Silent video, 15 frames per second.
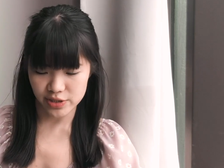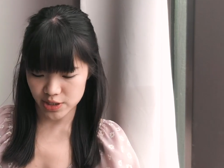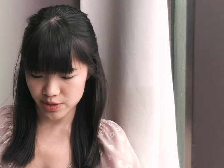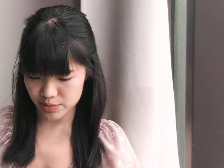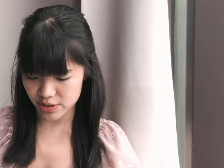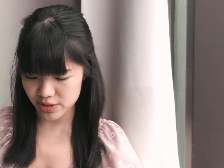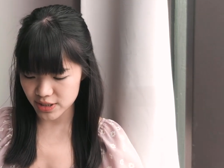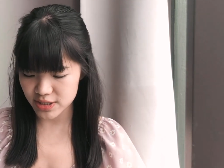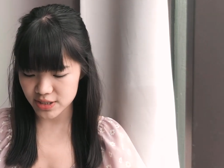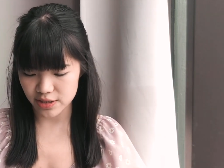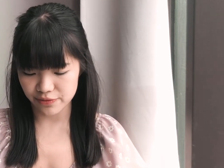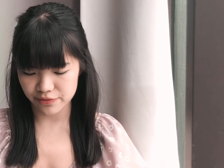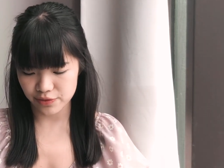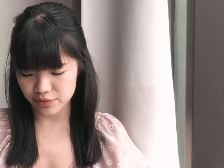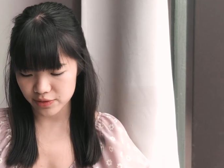camera, these are
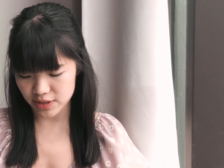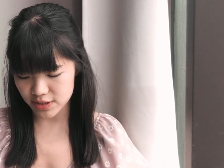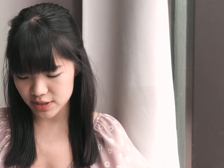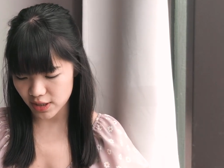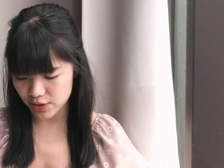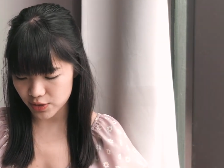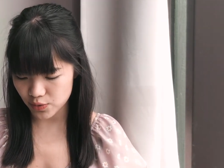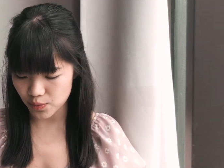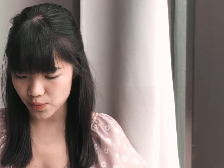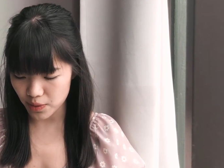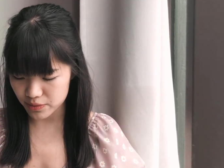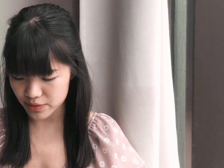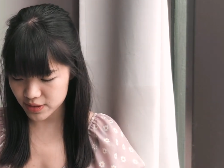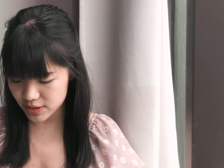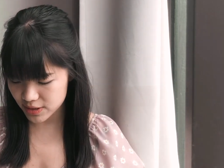the few things that you
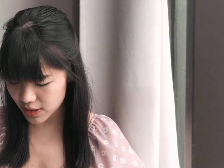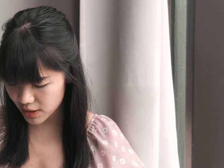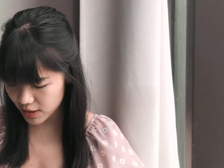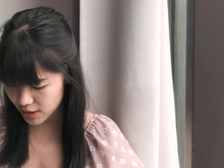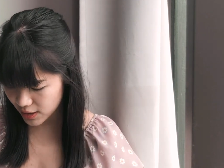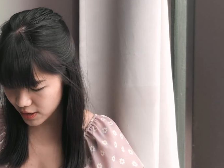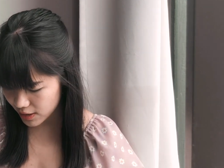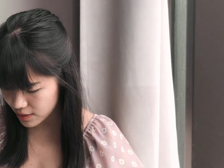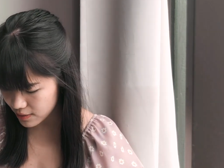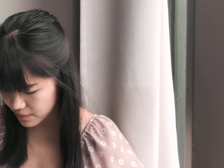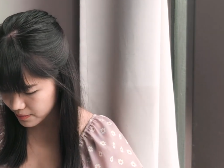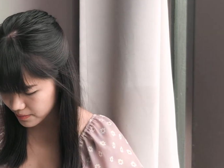will see: